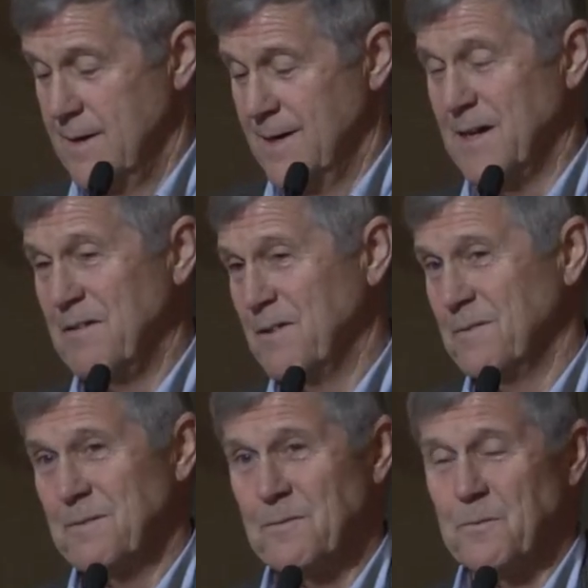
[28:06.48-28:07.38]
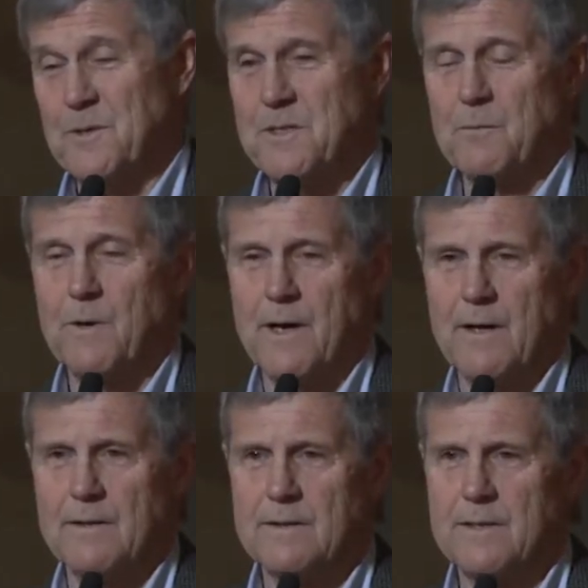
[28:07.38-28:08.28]
And even once in a
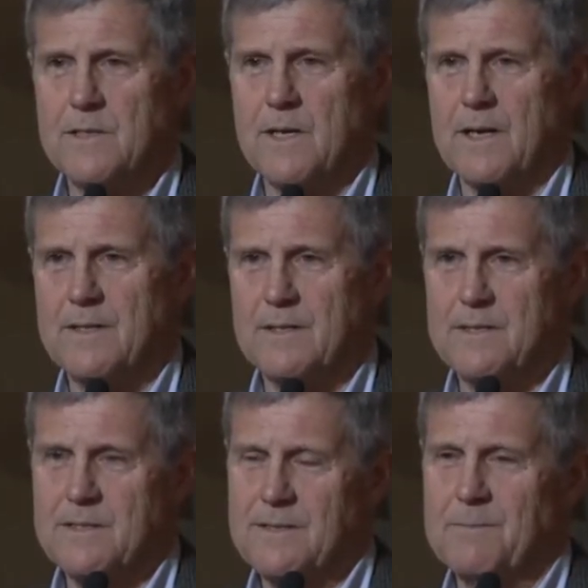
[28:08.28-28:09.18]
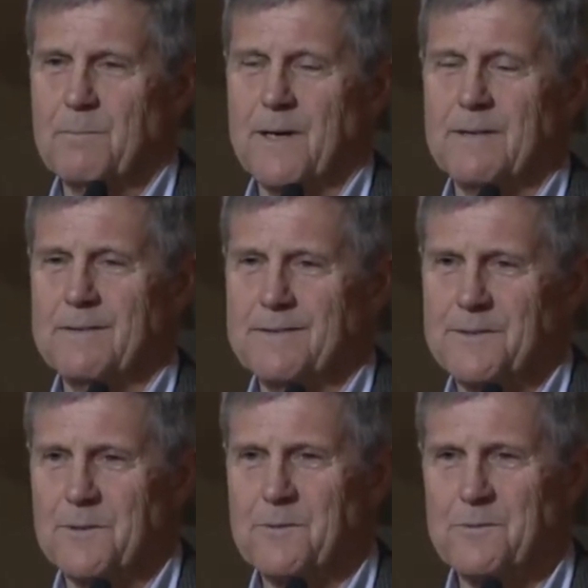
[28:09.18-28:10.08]
while, a scientist might
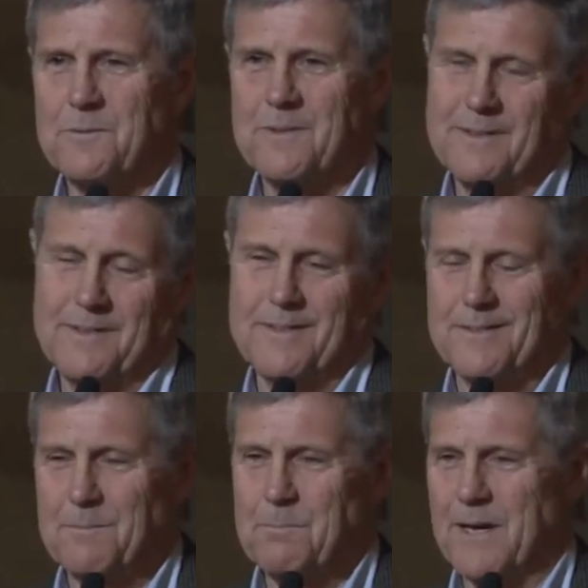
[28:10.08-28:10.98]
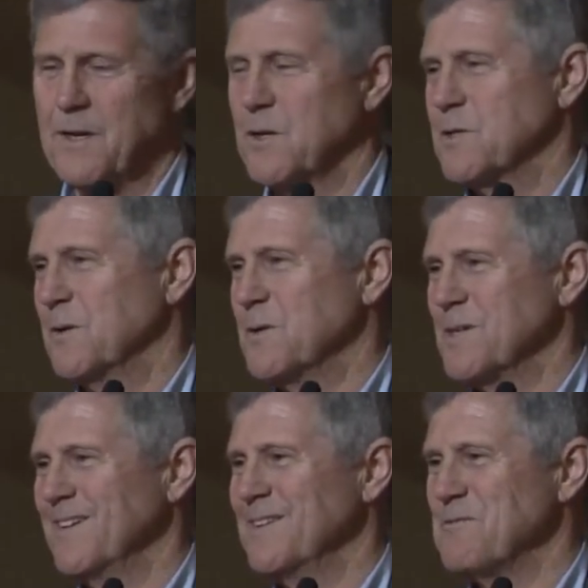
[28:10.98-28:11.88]
sort of make an
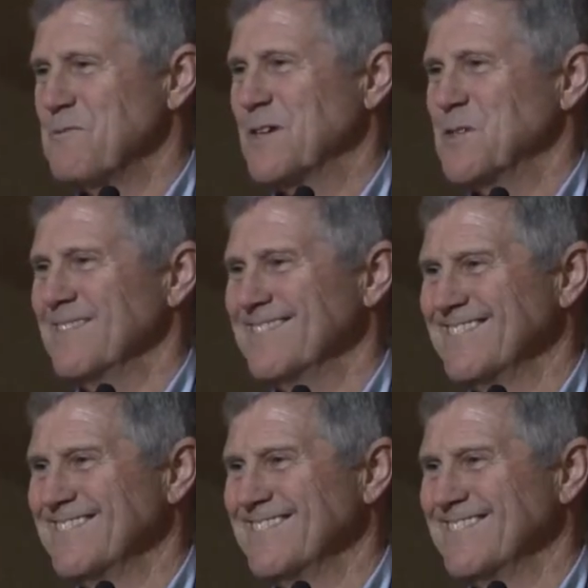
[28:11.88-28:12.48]
excursion into fiction.